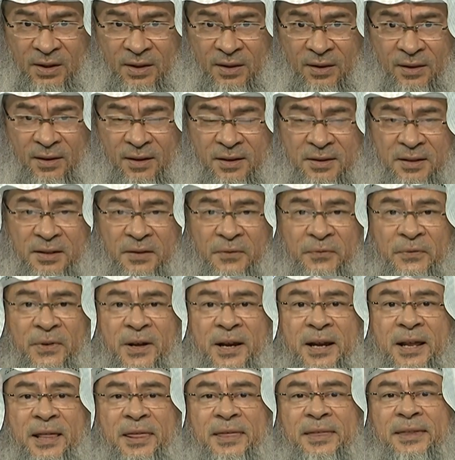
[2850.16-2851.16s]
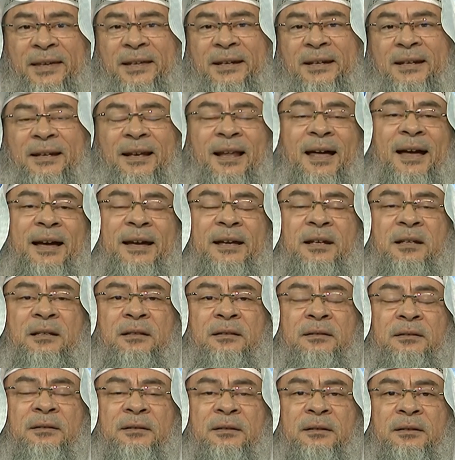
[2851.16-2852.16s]
There's a very thin line
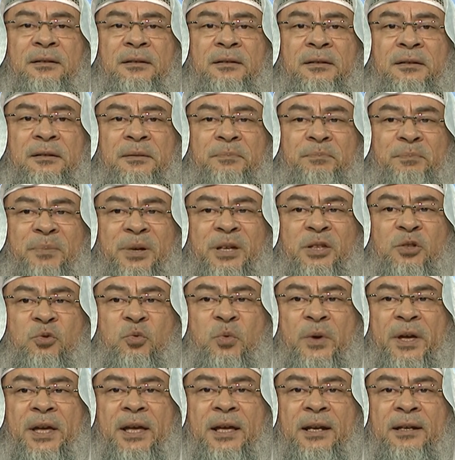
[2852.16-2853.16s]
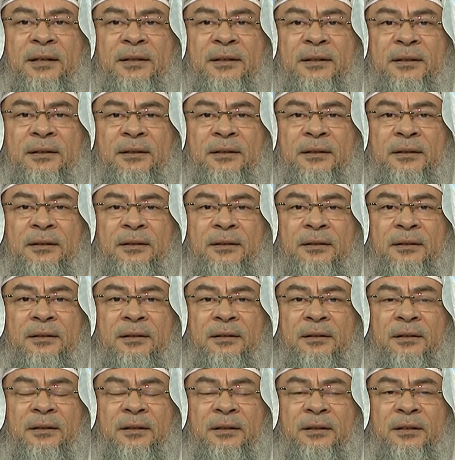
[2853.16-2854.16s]
between
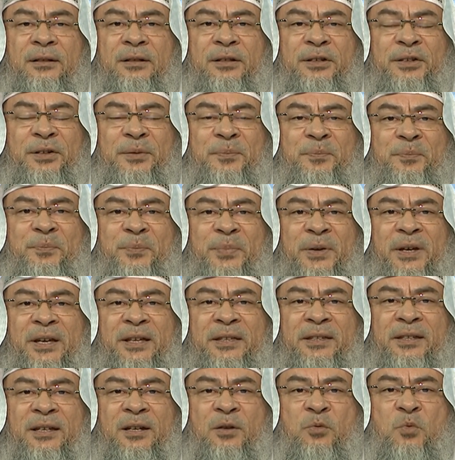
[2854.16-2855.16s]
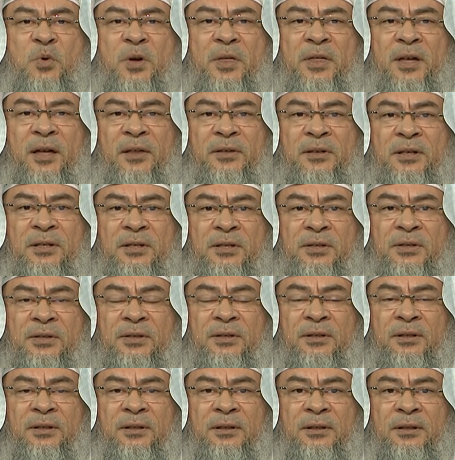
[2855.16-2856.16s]
competing with
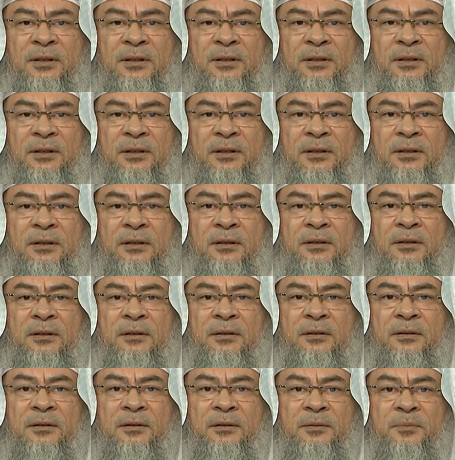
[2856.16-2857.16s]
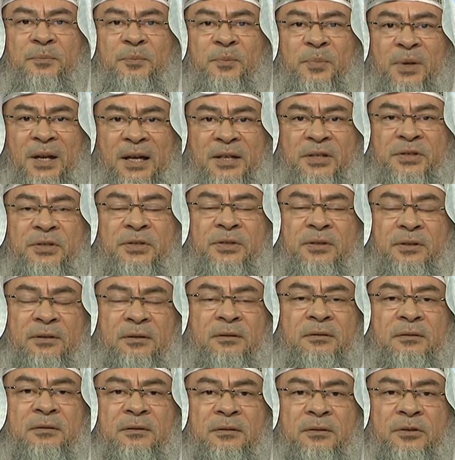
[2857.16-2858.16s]
others plus
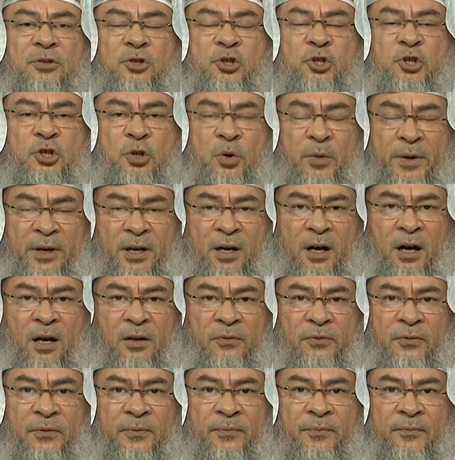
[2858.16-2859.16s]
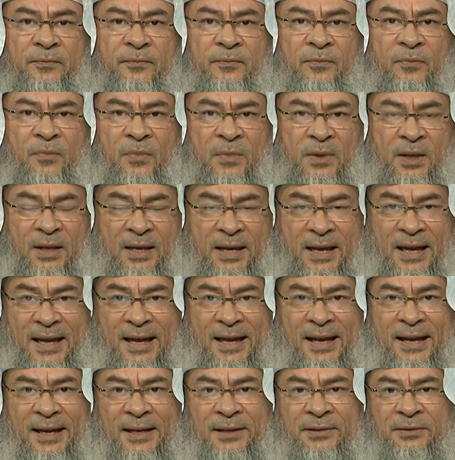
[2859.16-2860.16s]
showing off
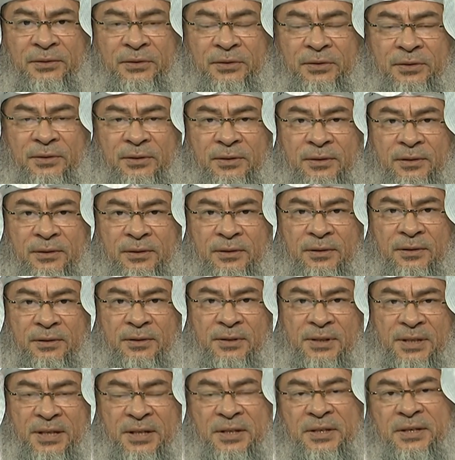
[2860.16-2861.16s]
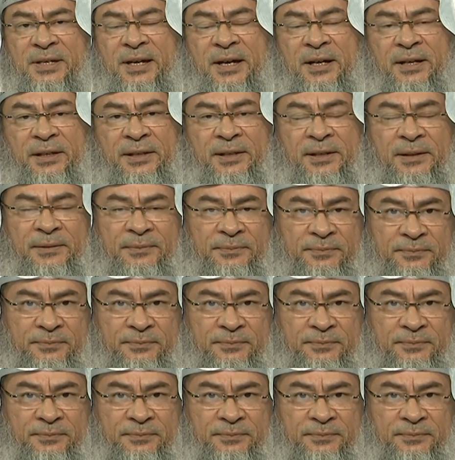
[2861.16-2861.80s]
and sincerity.